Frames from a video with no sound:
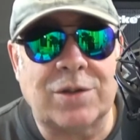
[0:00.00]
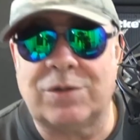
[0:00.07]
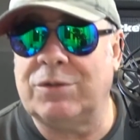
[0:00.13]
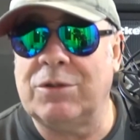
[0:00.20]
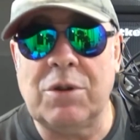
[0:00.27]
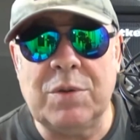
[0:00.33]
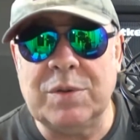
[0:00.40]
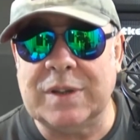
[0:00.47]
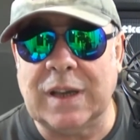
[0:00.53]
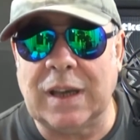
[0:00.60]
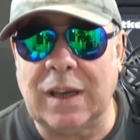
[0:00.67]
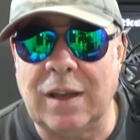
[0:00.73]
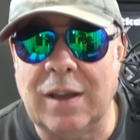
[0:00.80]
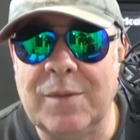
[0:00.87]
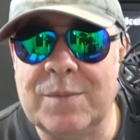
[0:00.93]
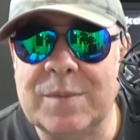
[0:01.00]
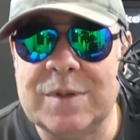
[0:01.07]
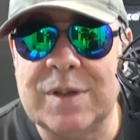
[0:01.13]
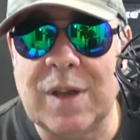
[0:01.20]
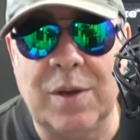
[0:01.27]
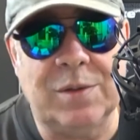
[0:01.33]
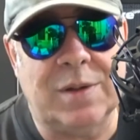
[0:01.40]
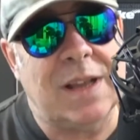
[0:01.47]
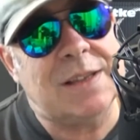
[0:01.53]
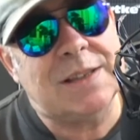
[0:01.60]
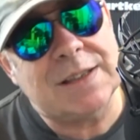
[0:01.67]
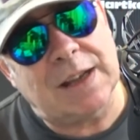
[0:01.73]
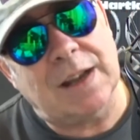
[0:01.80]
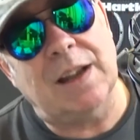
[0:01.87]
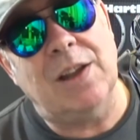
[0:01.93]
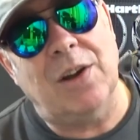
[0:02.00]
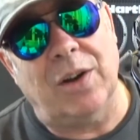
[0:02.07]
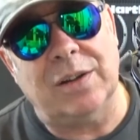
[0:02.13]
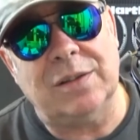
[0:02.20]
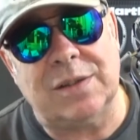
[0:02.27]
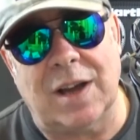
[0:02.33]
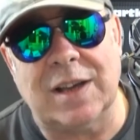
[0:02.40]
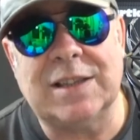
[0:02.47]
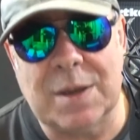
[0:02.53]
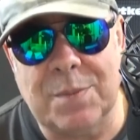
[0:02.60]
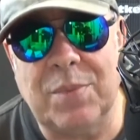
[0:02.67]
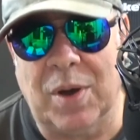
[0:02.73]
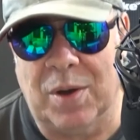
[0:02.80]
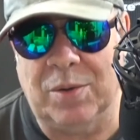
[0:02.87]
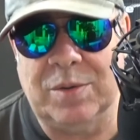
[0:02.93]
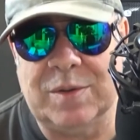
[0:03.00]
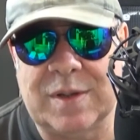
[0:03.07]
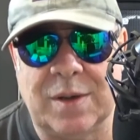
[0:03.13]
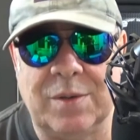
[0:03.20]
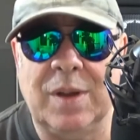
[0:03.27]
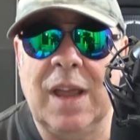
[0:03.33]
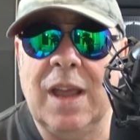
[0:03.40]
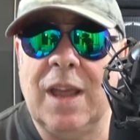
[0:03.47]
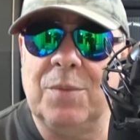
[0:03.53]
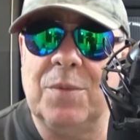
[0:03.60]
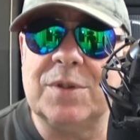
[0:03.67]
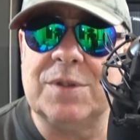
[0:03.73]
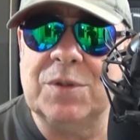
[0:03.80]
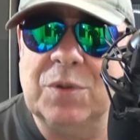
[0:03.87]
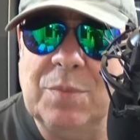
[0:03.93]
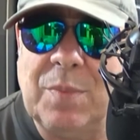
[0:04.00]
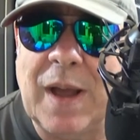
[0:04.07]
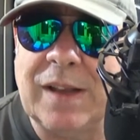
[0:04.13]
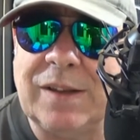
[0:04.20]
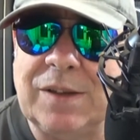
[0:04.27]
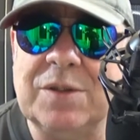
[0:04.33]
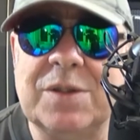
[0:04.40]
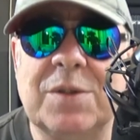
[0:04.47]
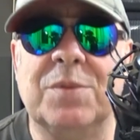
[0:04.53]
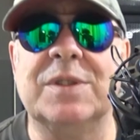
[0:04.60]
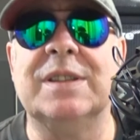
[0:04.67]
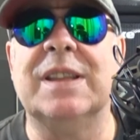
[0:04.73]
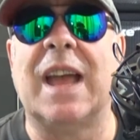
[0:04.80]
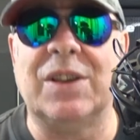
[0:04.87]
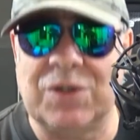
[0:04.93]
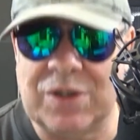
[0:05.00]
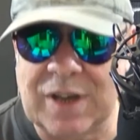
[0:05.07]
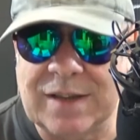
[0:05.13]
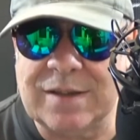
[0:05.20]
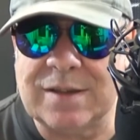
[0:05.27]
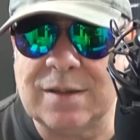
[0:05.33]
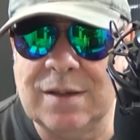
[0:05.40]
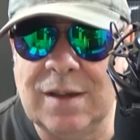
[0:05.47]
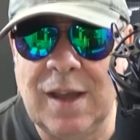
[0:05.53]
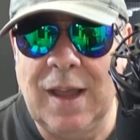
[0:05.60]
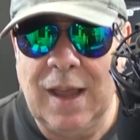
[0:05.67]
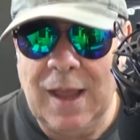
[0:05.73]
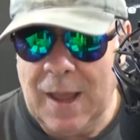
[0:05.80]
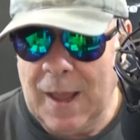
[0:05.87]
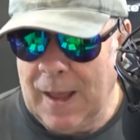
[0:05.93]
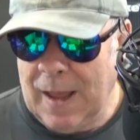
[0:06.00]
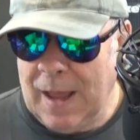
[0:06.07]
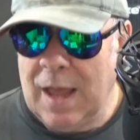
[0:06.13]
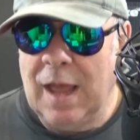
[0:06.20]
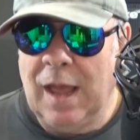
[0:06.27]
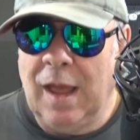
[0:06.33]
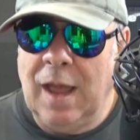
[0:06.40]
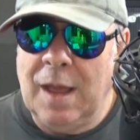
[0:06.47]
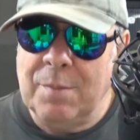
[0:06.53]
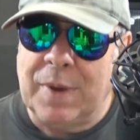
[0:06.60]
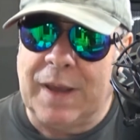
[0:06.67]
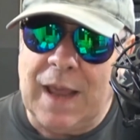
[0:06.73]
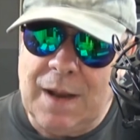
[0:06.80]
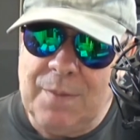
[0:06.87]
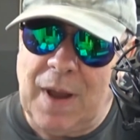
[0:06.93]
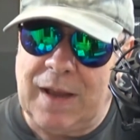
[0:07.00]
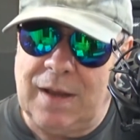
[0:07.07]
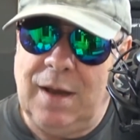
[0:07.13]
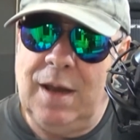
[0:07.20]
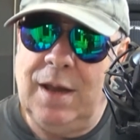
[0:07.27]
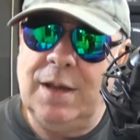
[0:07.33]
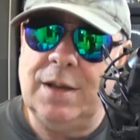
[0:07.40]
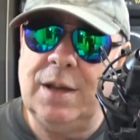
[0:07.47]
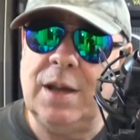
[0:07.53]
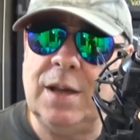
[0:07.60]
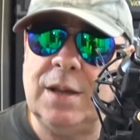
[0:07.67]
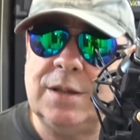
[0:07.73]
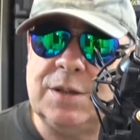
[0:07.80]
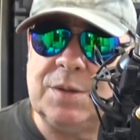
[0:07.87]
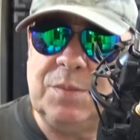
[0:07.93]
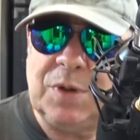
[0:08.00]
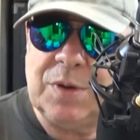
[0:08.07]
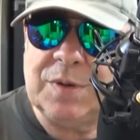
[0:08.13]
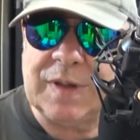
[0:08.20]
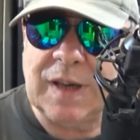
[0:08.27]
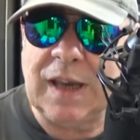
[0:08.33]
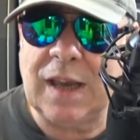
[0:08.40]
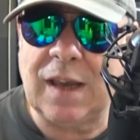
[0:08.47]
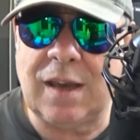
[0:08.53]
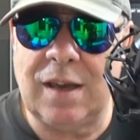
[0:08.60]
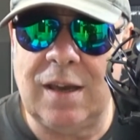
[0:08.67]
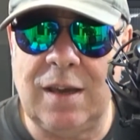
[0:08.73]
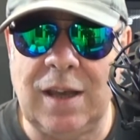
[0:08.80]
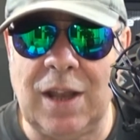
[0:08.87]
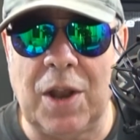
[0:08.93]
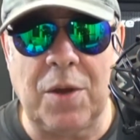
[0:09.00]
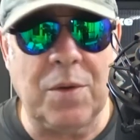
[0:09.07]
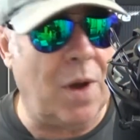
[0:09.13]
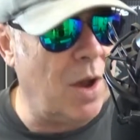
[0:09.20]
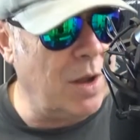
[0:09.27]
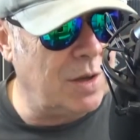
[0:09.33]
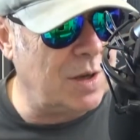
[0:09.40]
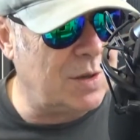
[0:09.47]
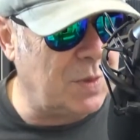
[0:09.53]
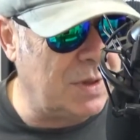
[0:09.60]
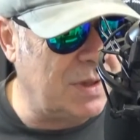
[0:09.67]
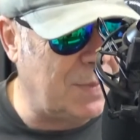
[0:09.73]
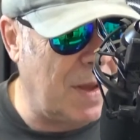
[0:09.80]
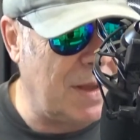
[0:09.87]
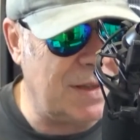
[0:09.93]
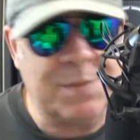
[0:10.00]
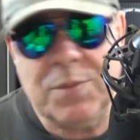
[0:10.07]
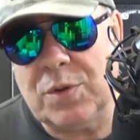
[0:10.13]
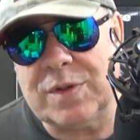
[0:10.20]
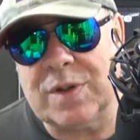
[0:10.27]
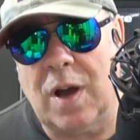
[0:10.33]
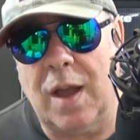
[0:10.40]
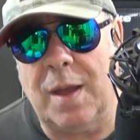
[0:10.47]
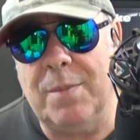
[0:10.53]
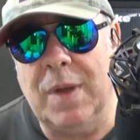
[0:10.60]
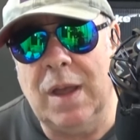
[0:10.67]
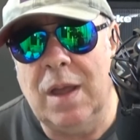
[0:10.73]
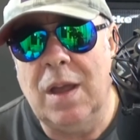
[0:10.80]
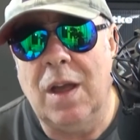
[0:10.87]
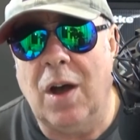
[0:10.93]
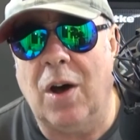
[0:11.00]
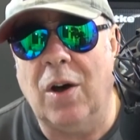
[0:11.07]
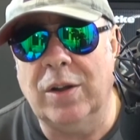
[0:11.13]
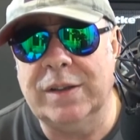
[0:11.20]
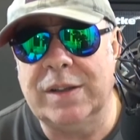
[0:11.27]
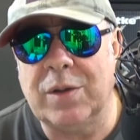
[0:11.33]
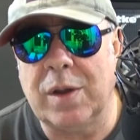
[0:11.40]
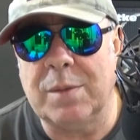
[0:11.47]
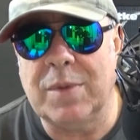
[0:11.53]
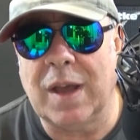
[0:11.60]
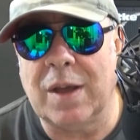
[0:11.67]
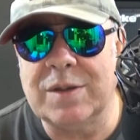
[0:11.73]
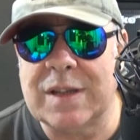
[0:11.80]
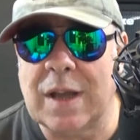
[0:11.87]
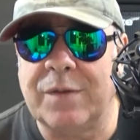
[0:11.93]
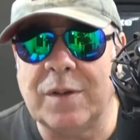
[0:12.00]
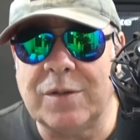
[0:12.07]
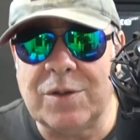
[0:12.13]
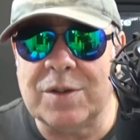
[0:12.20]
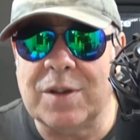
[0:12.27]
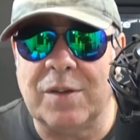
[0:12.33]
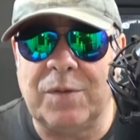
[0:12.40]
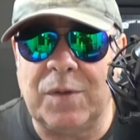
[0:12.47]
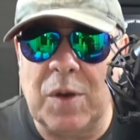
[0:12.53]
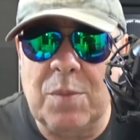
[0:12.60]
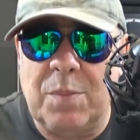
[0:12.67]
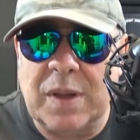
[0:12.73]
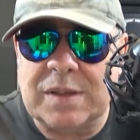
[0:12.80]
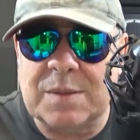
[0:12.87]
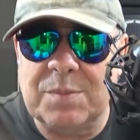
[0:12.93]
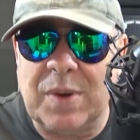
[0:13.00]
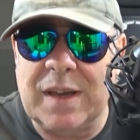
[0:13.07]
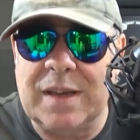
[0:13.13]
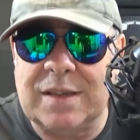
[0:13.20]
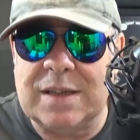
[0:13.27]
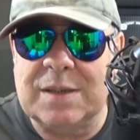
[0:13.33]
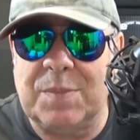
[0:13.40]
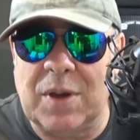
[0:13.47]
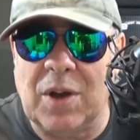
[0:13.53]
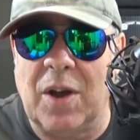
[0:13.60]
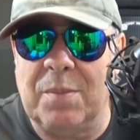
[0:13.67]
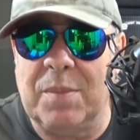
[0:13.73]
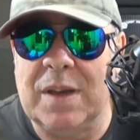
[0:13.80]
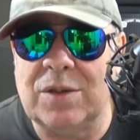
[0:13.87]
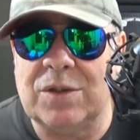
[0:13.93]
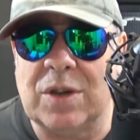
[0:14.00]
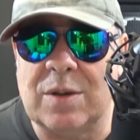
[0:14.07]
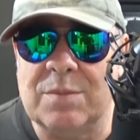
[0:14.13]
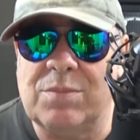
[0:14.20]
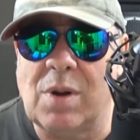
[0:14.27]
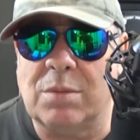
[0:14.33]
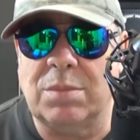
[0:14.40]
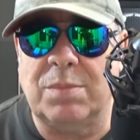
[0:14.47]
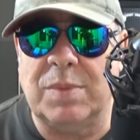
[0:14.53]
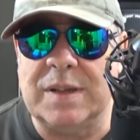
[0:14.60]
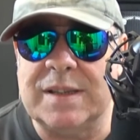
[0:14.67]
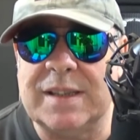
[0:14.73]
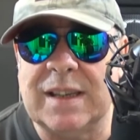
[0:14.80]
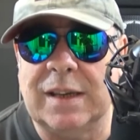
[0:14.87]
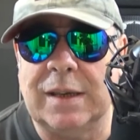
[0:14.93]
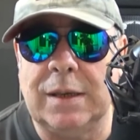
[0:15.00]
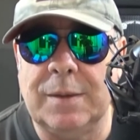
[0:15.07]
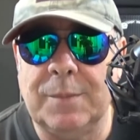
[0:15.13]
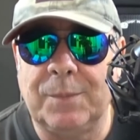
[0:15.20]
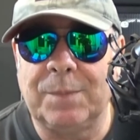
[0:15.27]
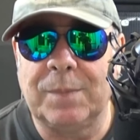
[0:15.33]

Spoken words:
cruising. So that said a lot, I suppose. So it wasn't all bad news. I wasn't that shit. But getting back to music, you know, I just want to spend some more time on doing my own stuff. I've got a few bits and pieces behind me, as you can probably see,